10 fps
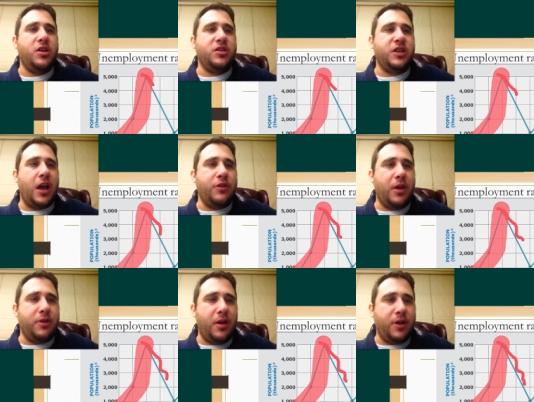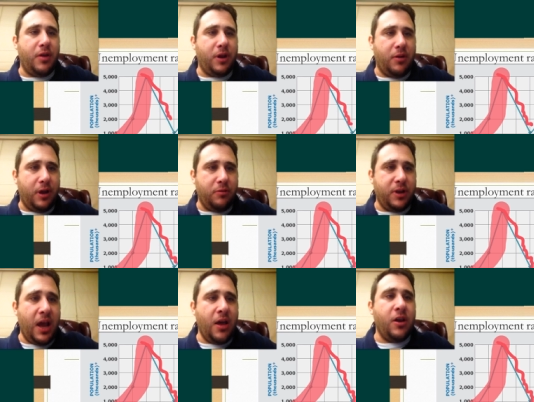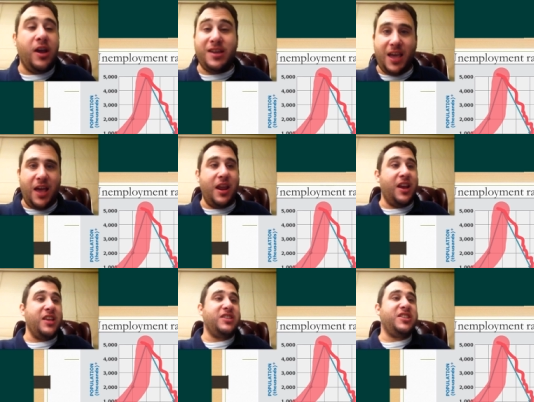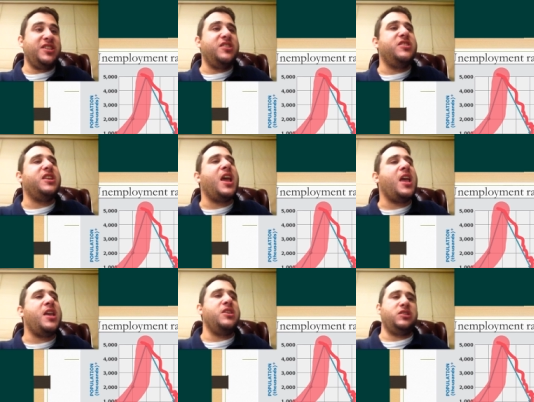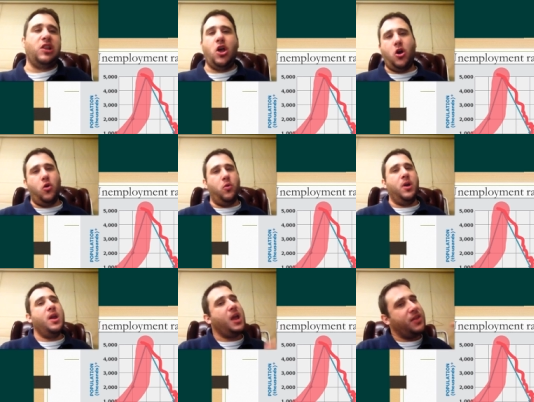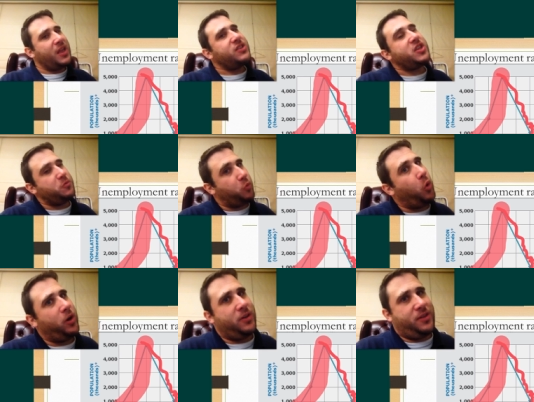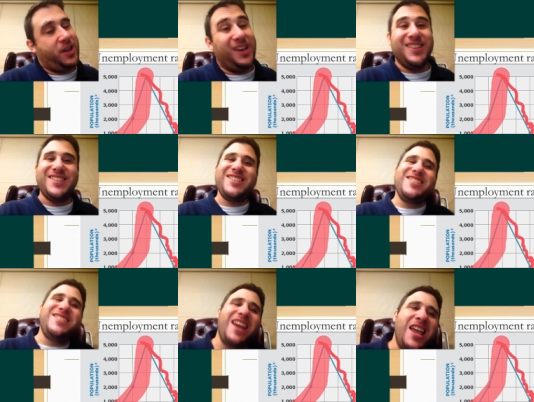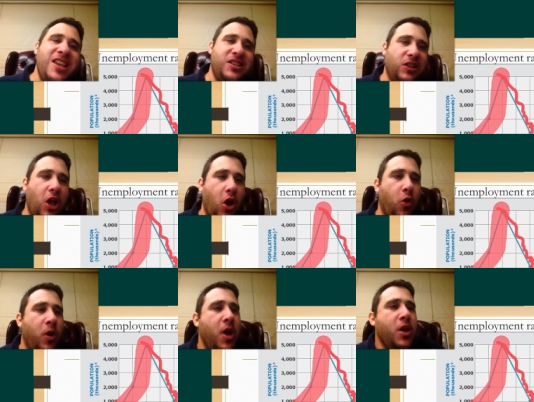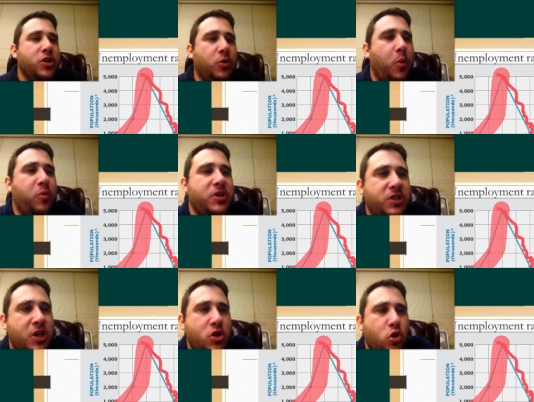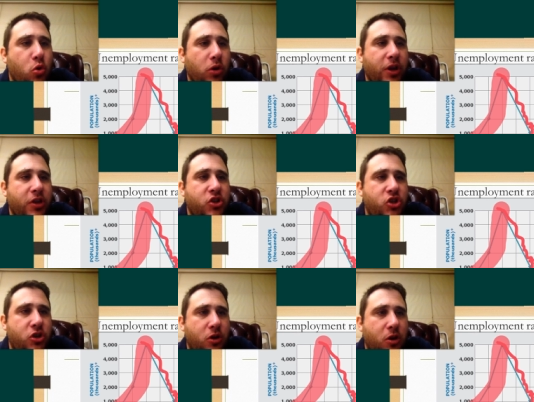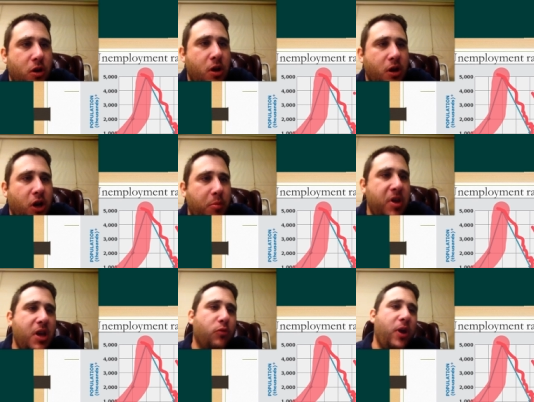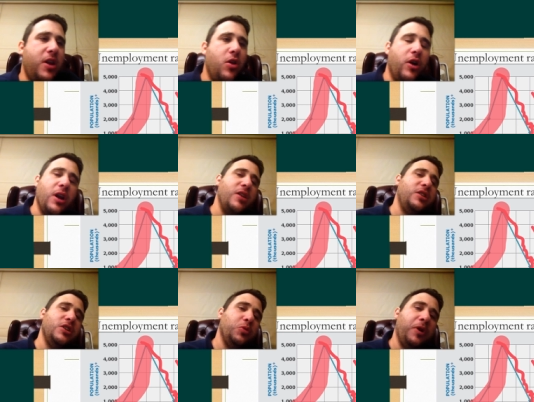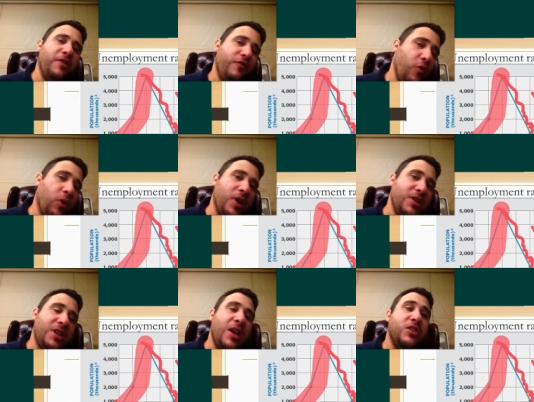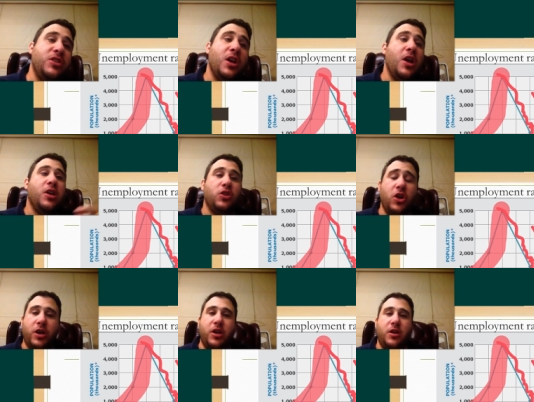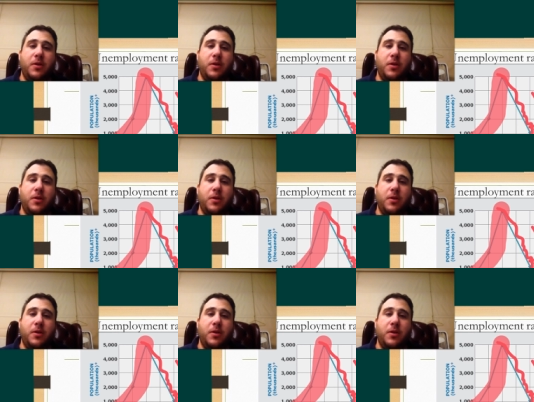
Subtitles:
down, down, down, down, down, down, down again, and it stays low. And that's the important thing. It stays low. So when we see Coolidge coming in right here at 1924, he says, look,